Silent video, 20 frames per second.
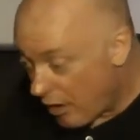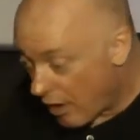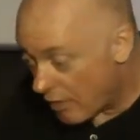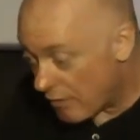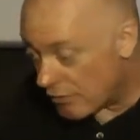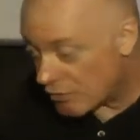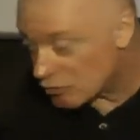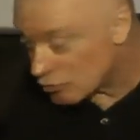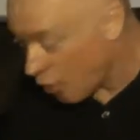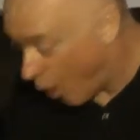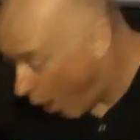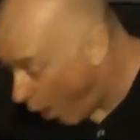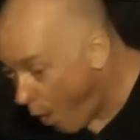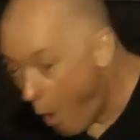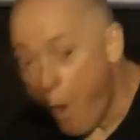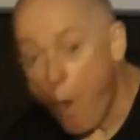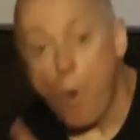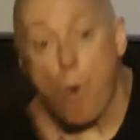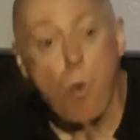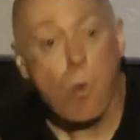to buy
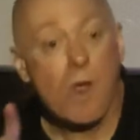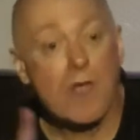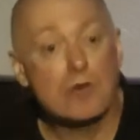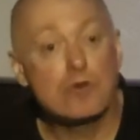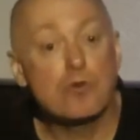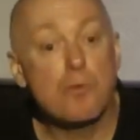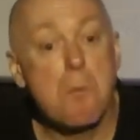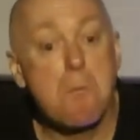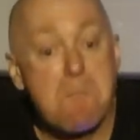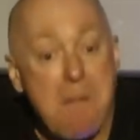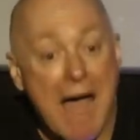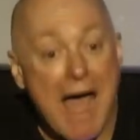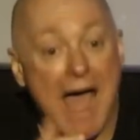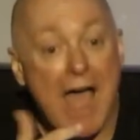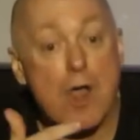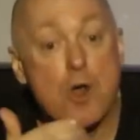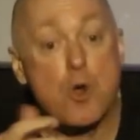grain in Egypt.